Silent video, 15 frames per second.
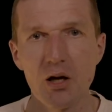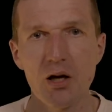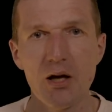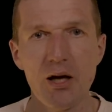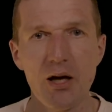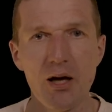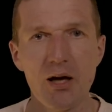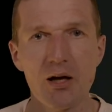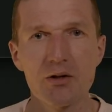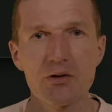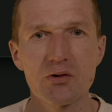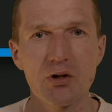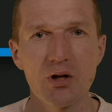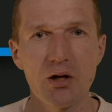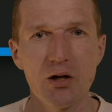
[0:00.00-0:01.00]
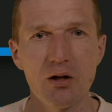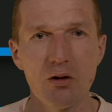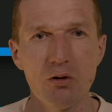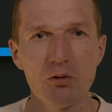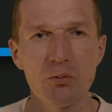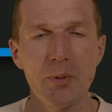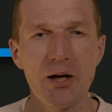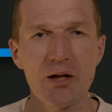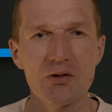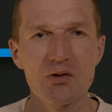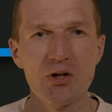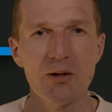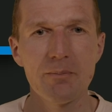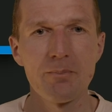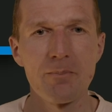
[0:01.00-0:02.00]
AirHacks uh, load
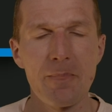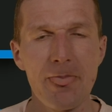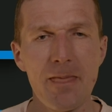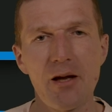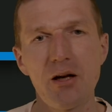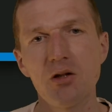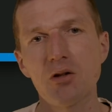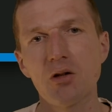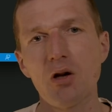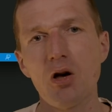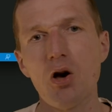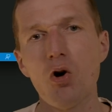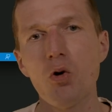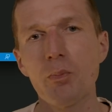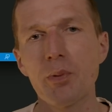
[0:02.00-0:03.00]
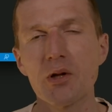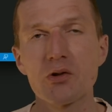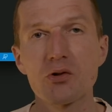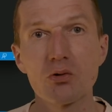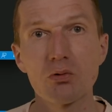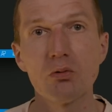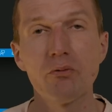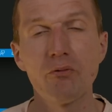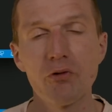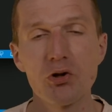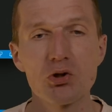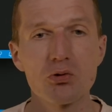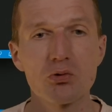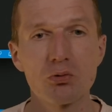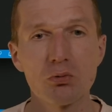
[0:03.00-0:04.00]
balancer, and it uh, opens two
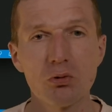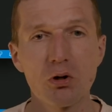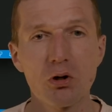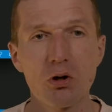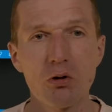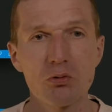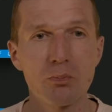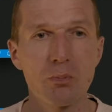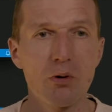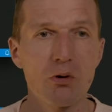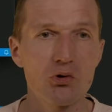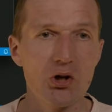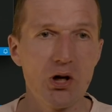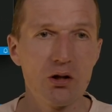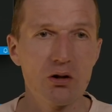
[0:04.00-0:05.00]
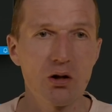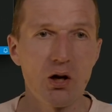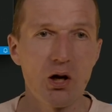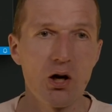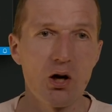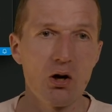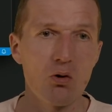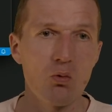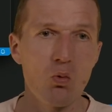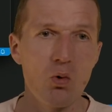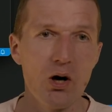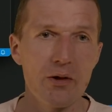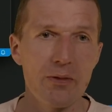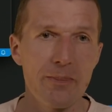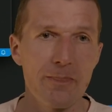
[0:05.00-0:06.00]
Visual Studio Code project.
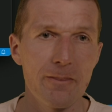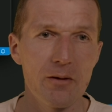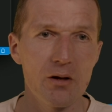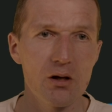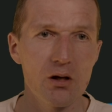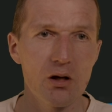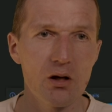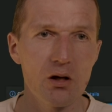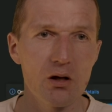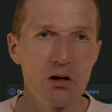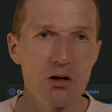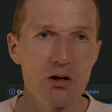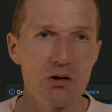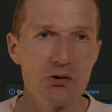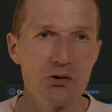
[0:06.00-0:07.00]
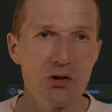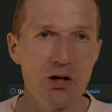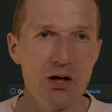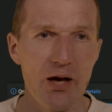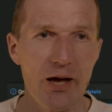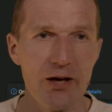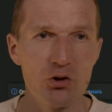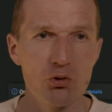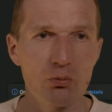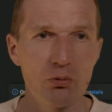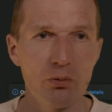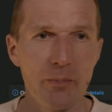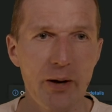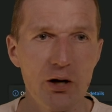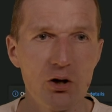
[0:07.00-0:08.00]
One uh, is the
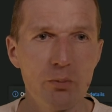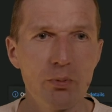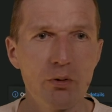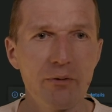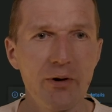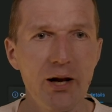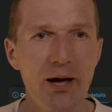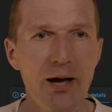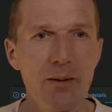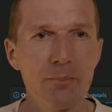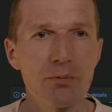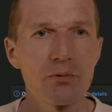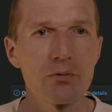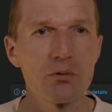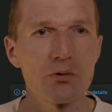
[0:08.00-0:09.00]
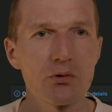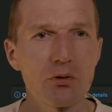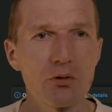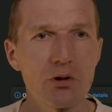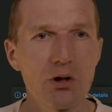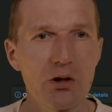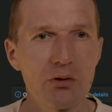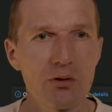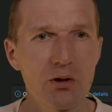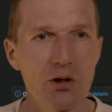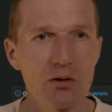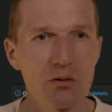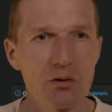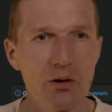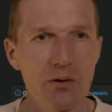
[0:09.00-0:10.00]
actual microprofile app, so not
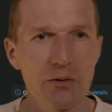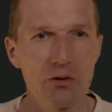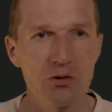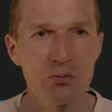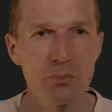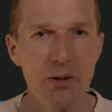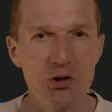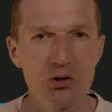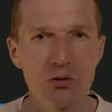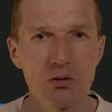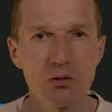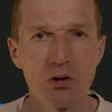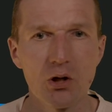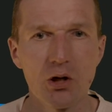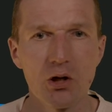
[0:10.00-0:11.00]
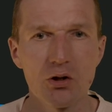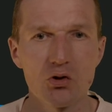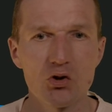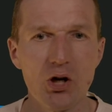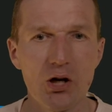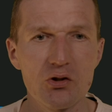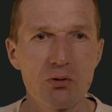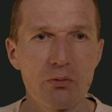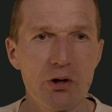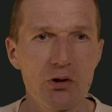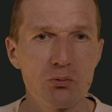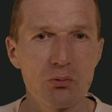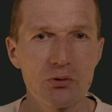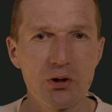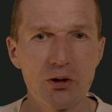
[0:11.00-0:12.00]
not nothing special. J A X R
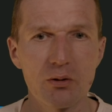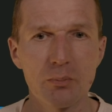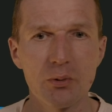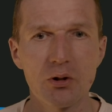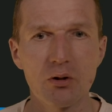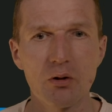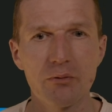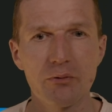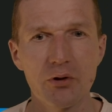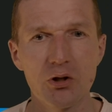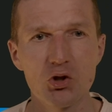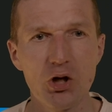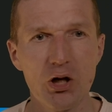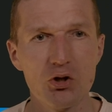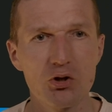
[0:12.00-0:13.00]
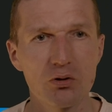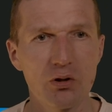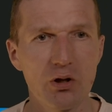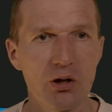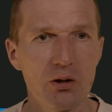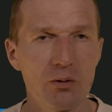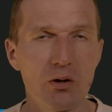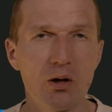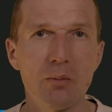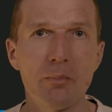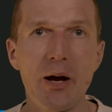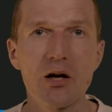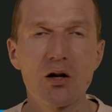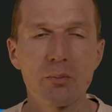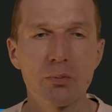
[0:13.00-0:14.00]
S with a little bit of injection and a
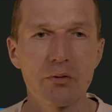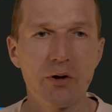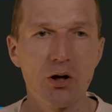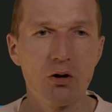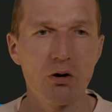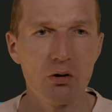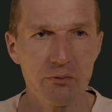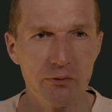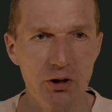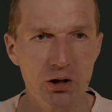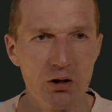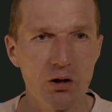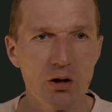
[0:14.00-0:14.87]
microprofile config,